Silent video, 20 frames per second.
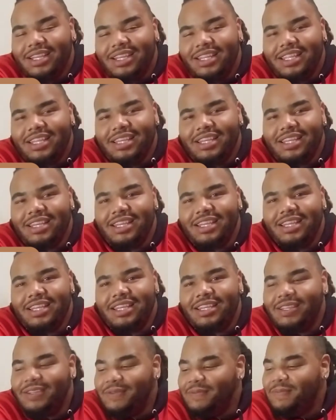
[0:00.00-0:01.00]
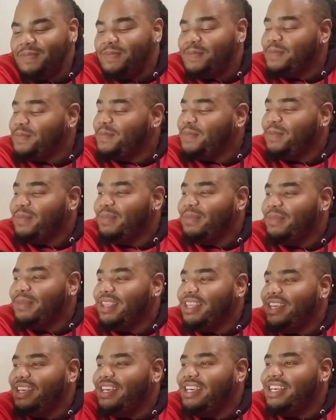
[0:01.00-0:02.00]

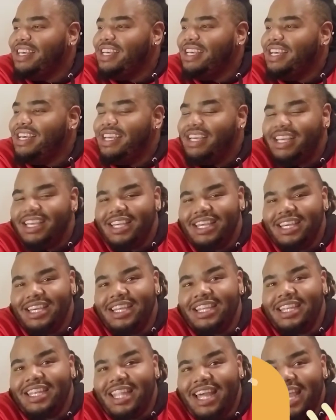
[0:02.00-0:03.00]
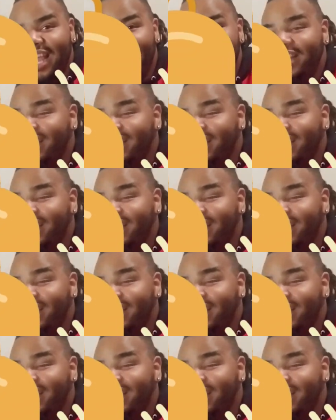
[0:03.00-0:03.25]
[no speech]